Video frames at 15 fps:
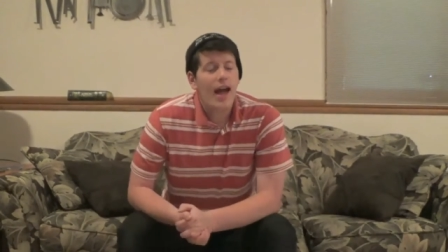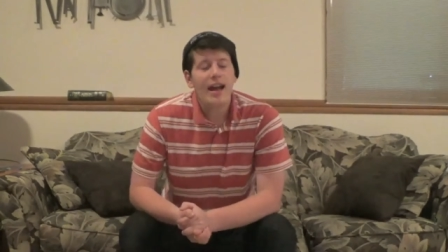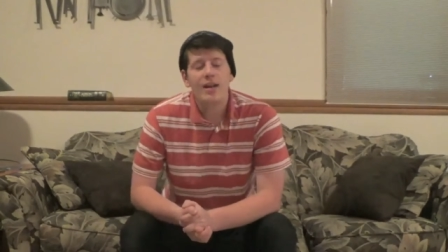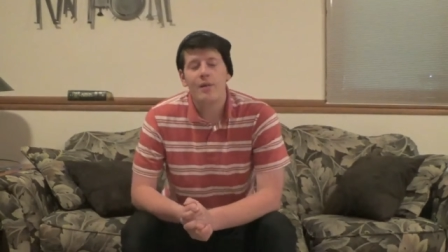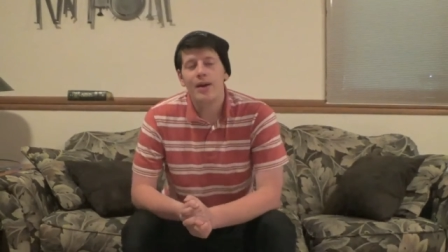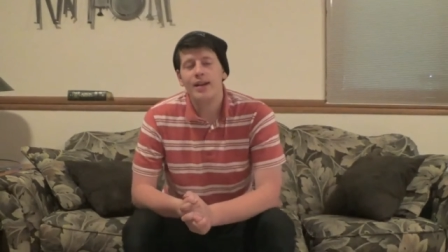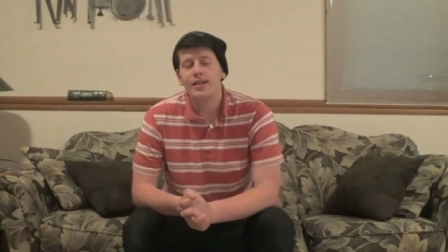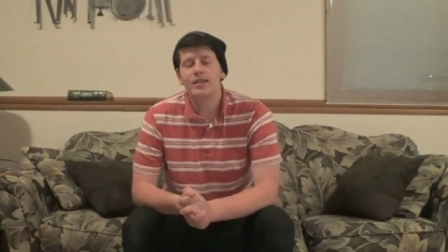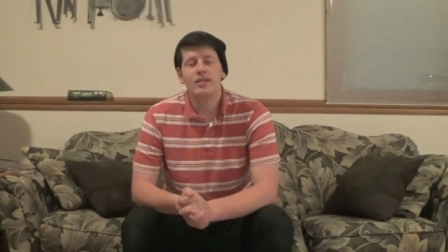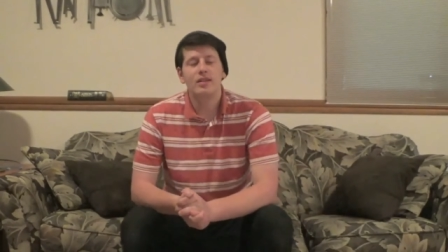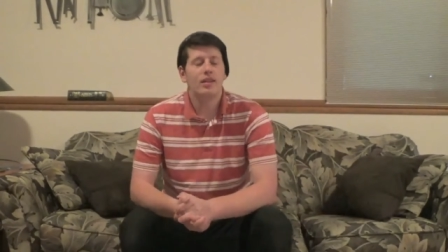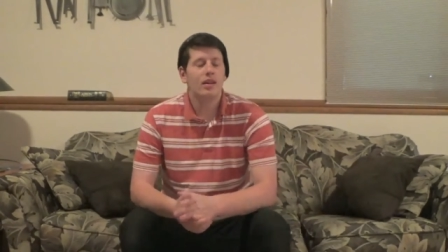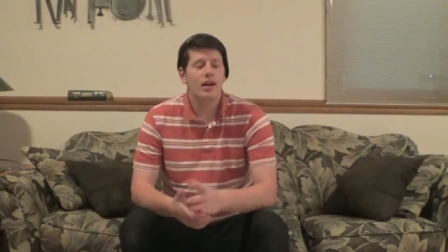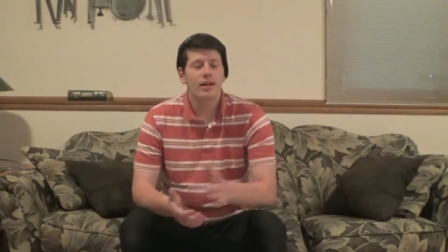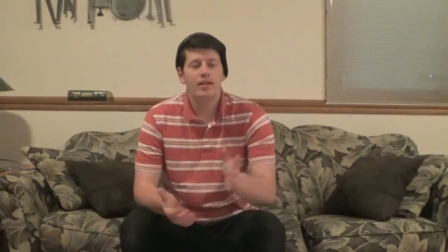
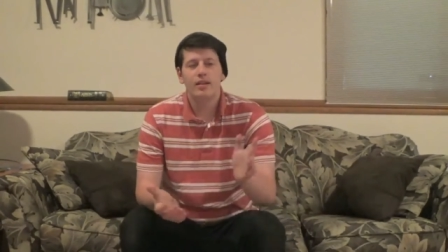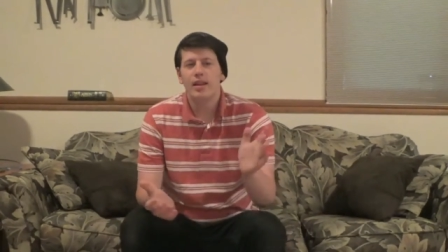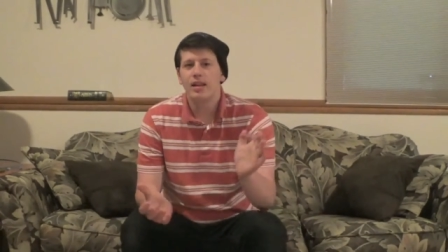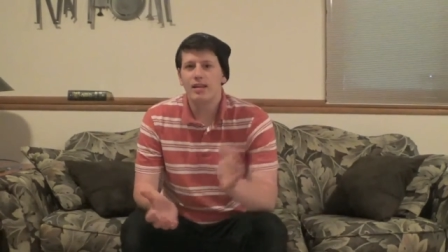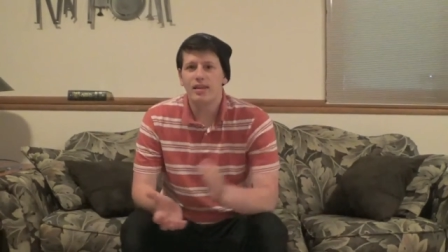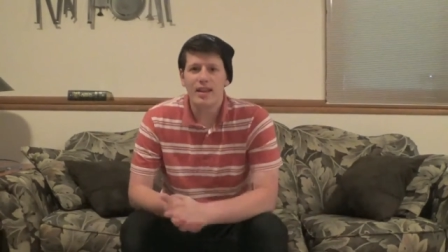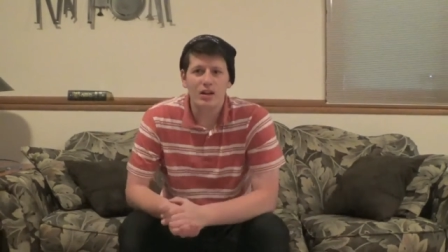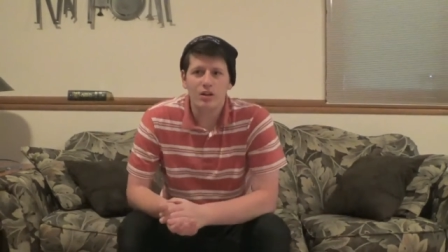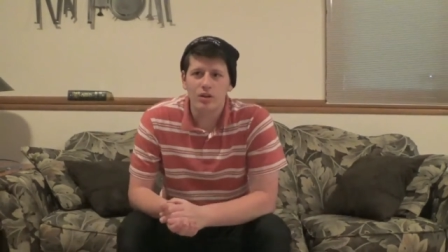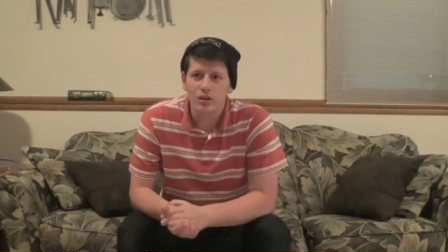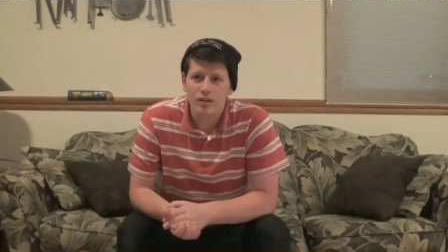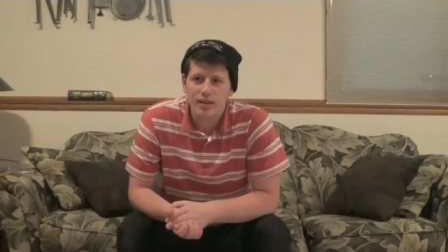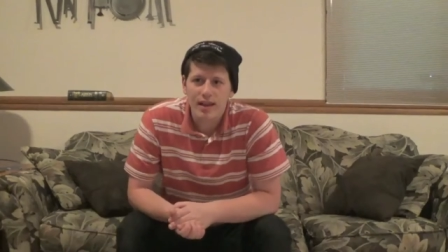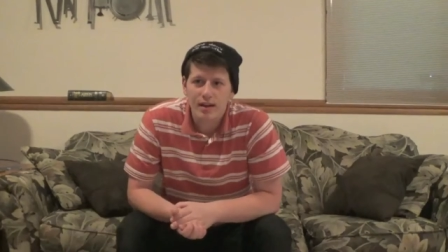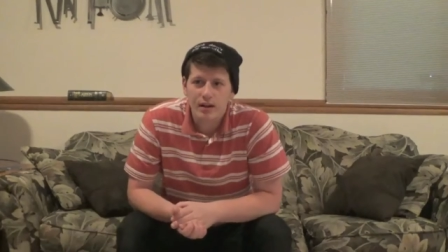Anyways,
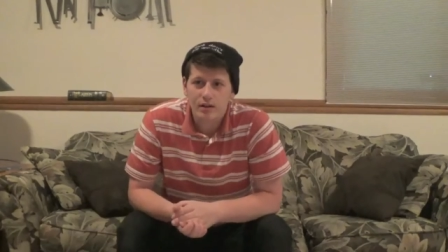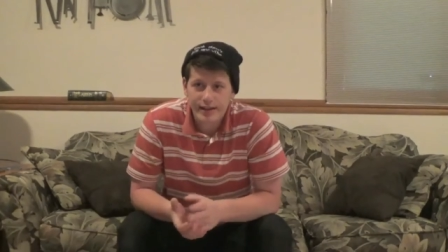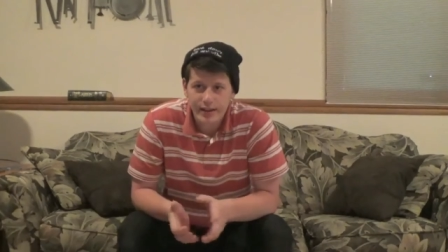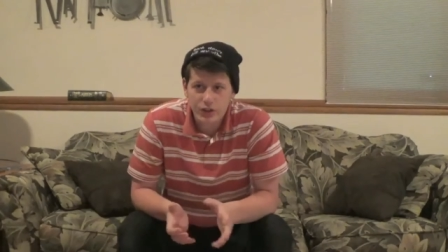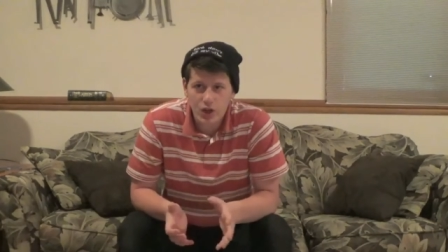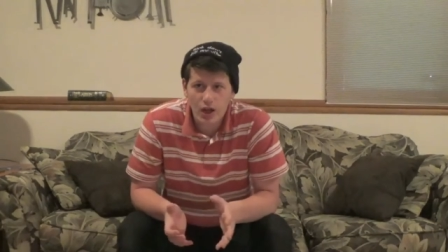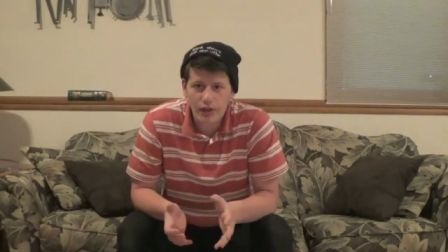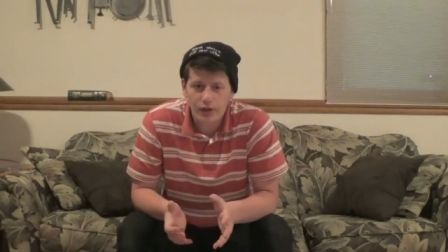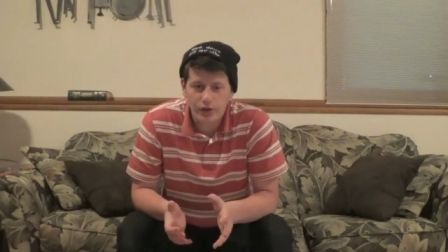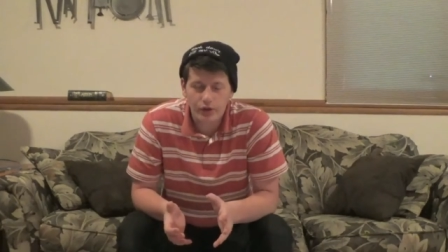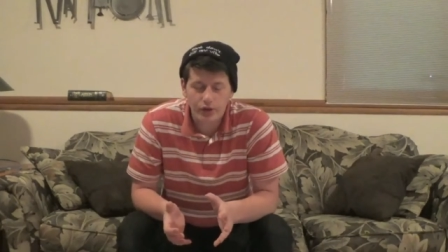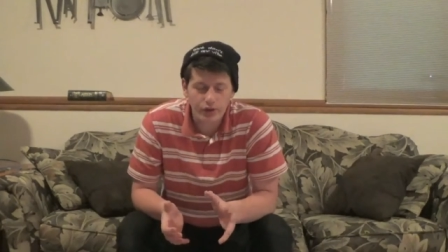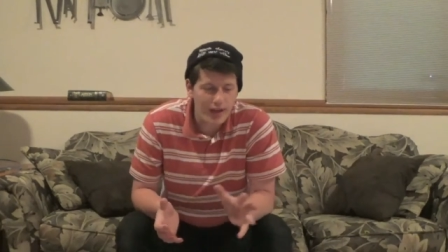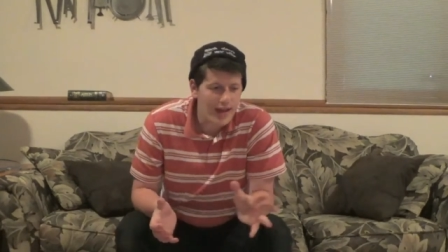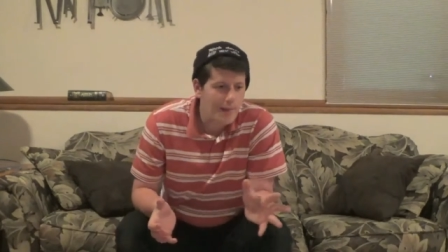they are each other.
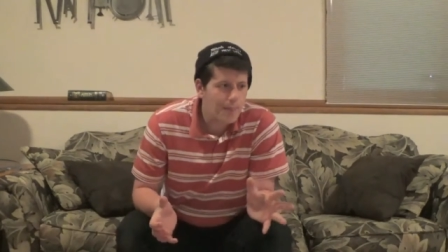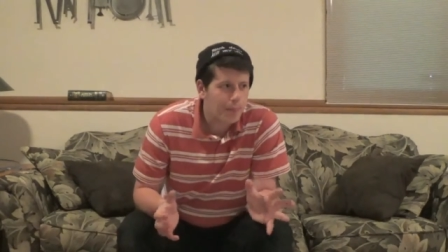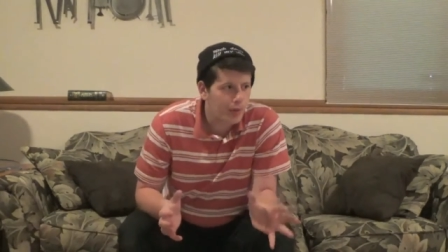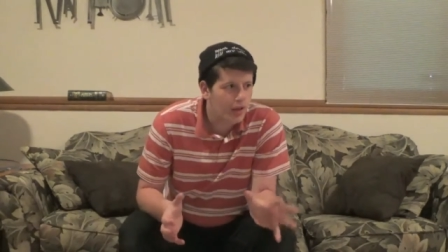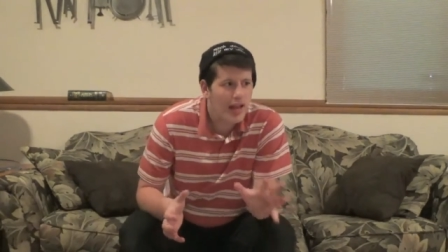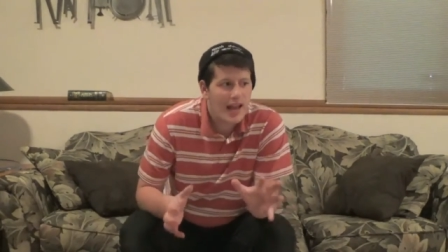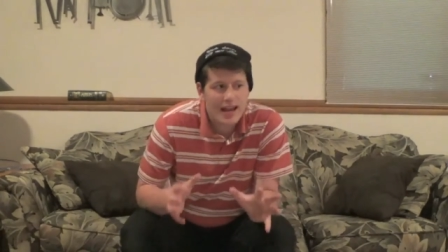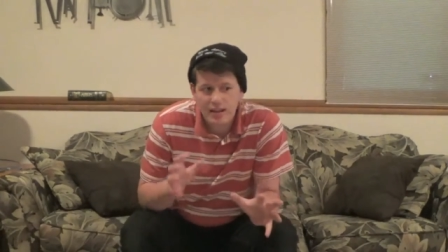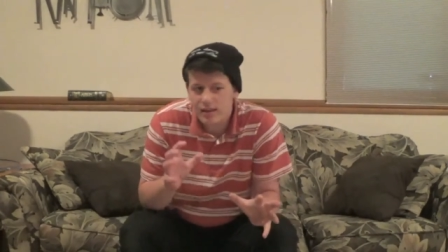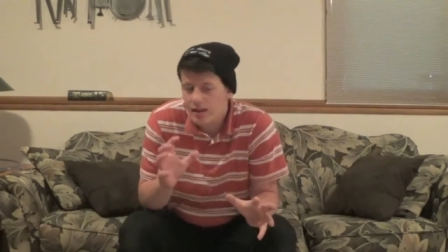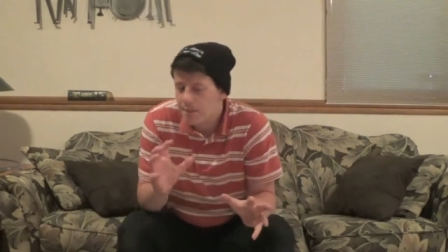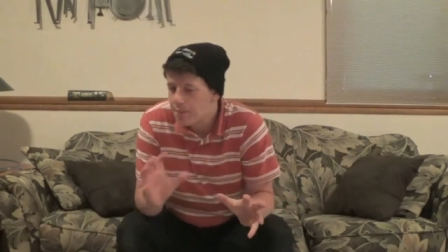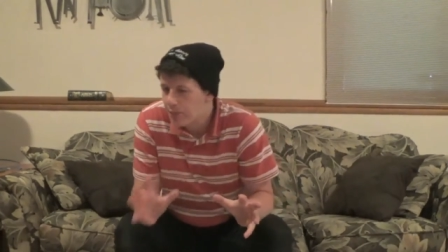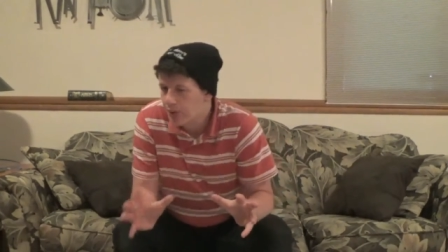They play the